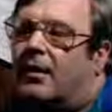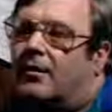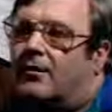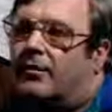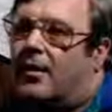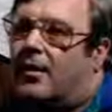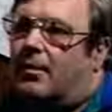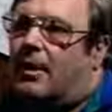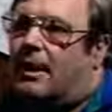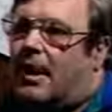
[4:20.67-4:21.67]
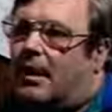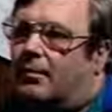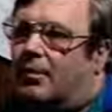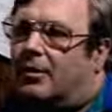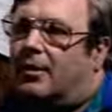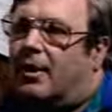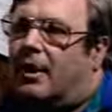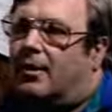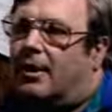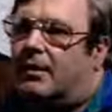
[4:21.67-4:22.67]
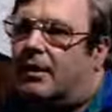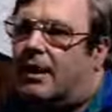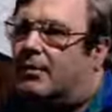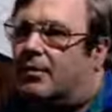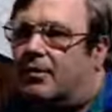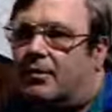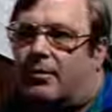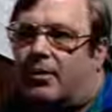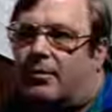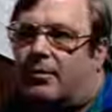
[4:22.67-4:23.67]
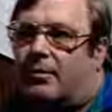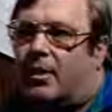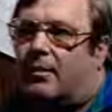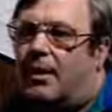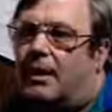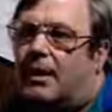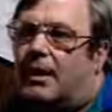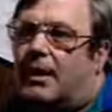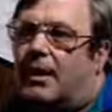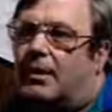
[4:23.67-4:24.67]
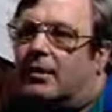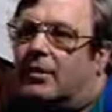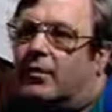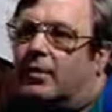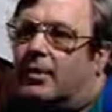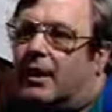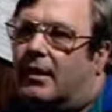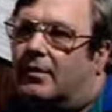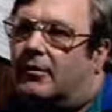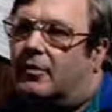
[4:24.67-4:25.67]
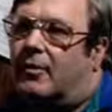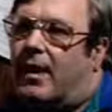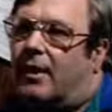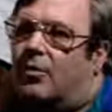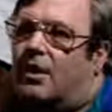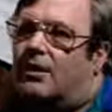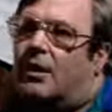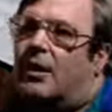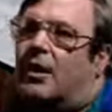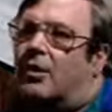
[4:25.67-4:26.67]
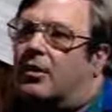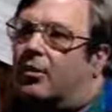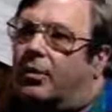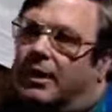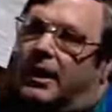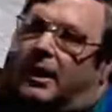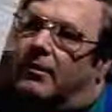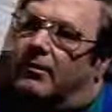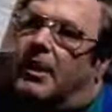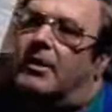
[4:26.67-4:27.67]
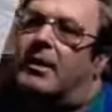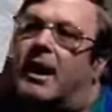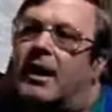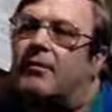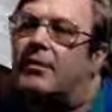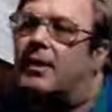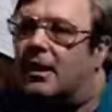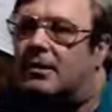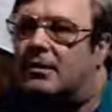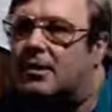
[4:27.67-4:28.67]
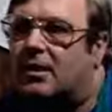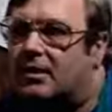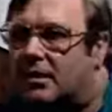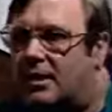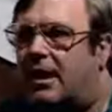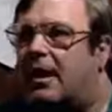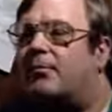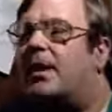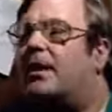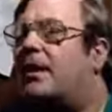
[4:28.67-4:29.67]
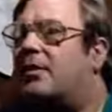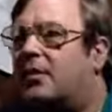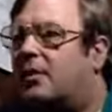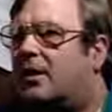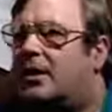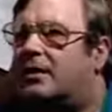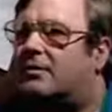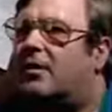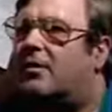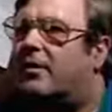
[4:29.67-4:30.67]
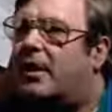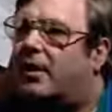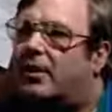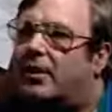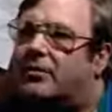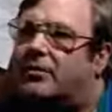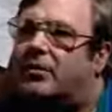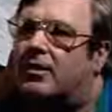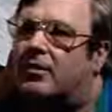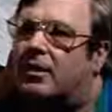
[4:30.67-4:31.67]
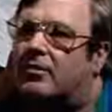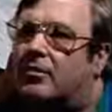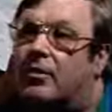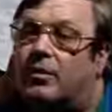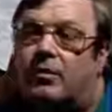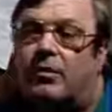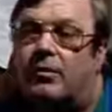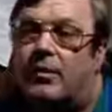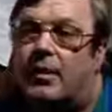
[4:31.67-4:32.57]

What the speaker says: from an animal, a primate, an ape, or some other primate, into human beings. So no matter what you believe, they have by that theory at least verified our initial contention, which was